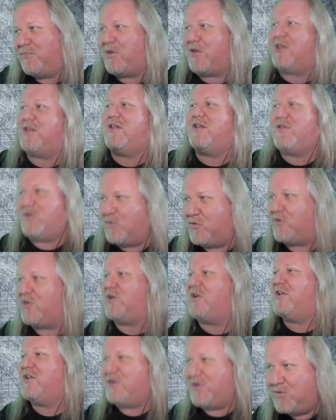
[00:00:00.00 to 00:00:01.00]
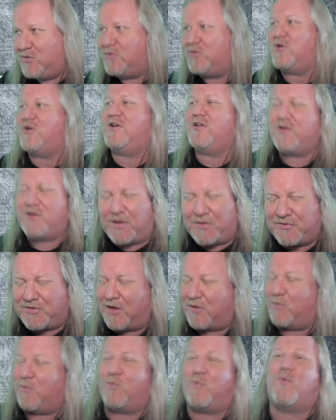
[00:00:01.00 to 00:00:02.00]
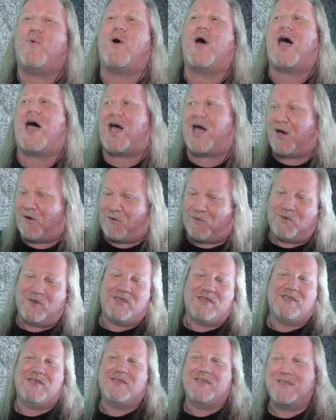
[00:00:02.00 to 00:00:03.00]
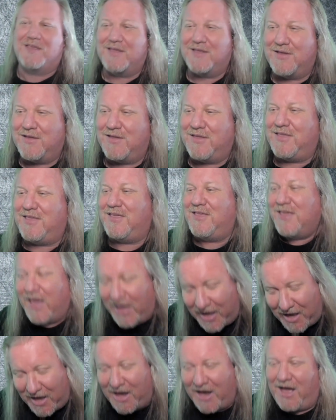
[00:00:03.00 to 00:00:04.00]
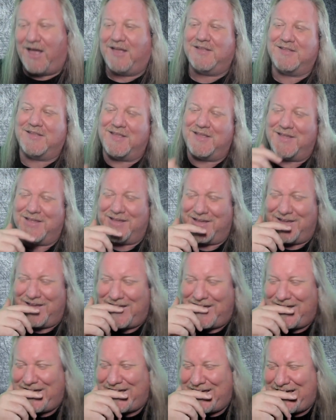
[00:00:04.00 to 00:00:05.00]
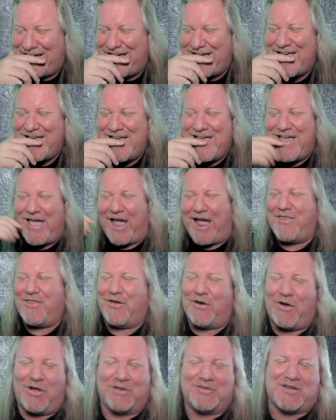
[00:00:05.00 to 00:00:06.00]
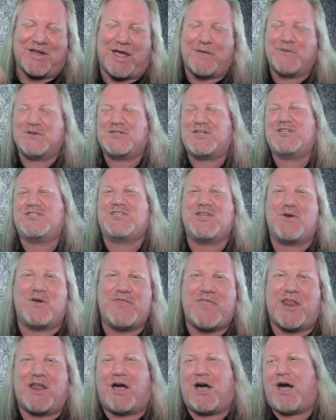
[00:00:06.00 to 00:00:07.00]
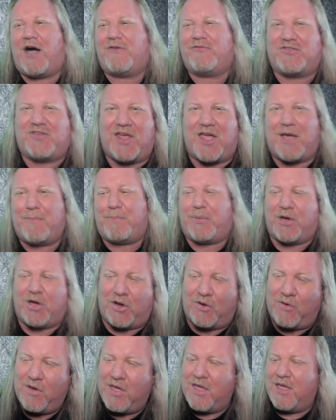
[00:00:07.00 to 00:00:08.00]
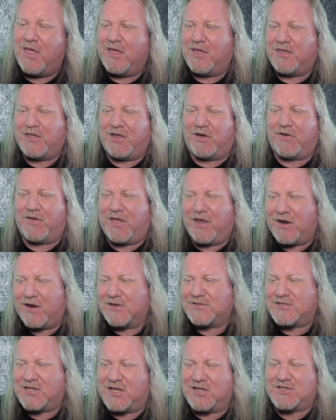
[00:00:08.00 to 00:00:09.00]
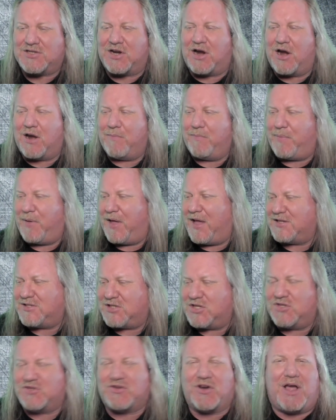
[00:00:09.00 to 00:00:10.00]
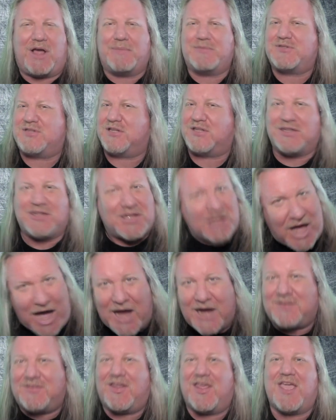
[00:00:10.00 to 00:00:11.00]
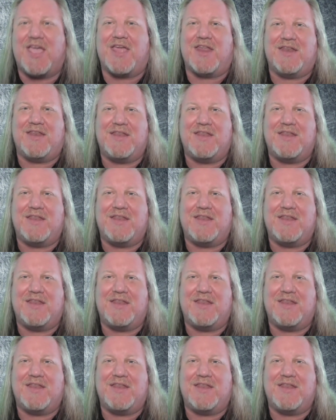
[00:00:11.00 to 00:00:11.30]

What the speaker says: I was like, wow. Yeah. And the whole time that she's doing that off tempo, you know, here's the guitar and bass and drums locked in.